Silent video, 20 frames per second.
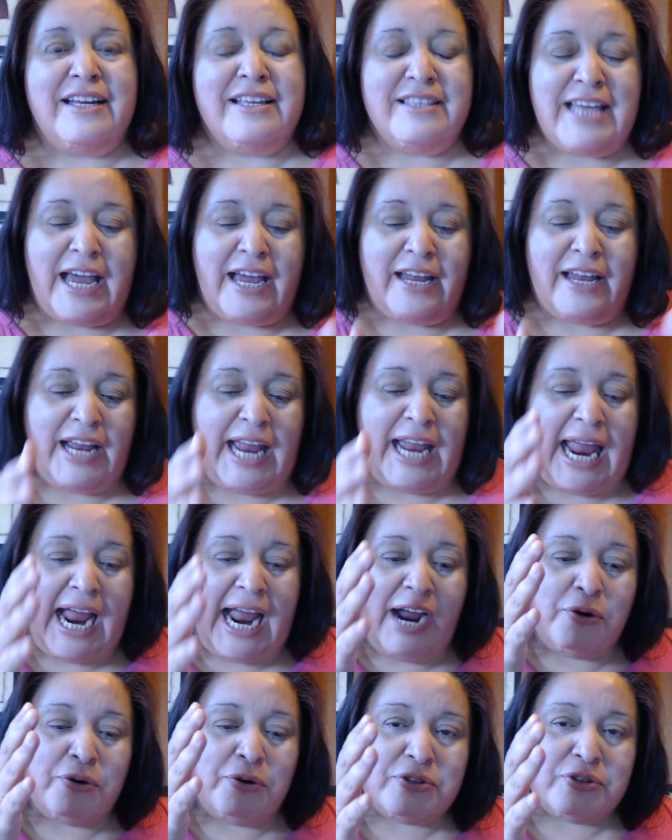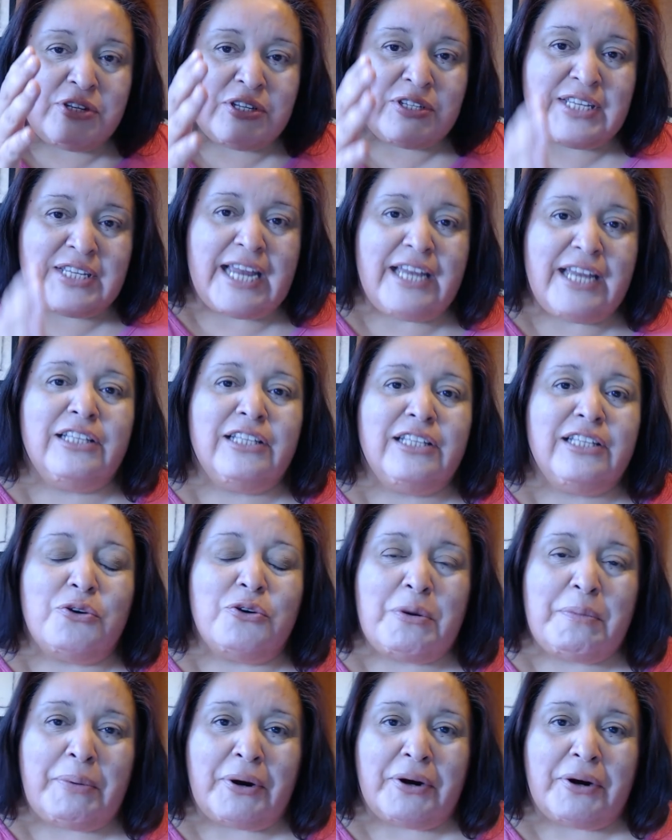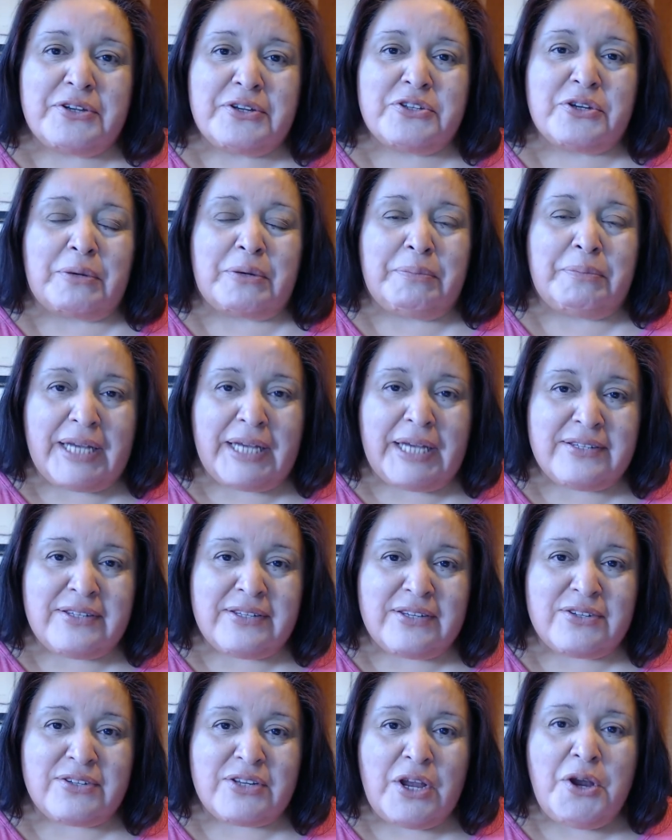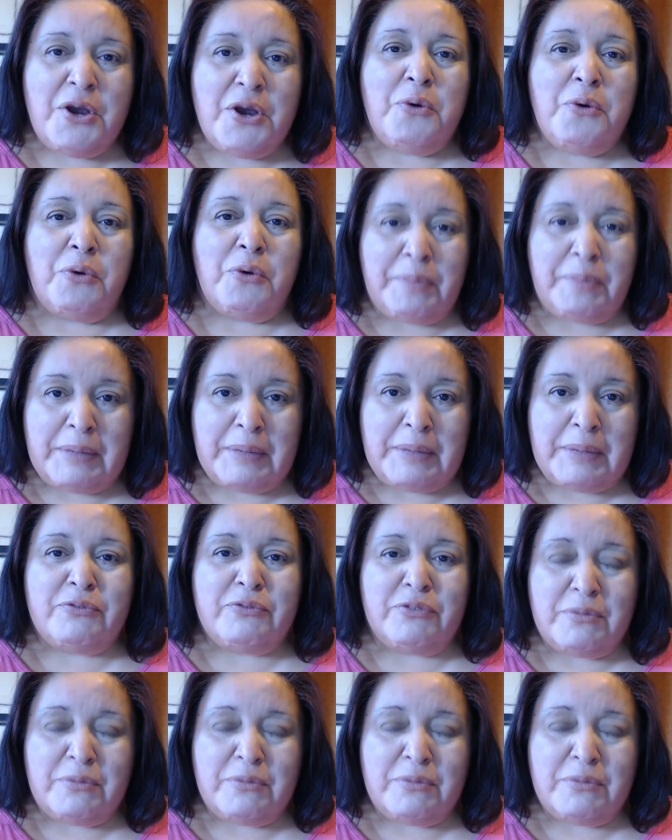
that our state and local parties are places where people from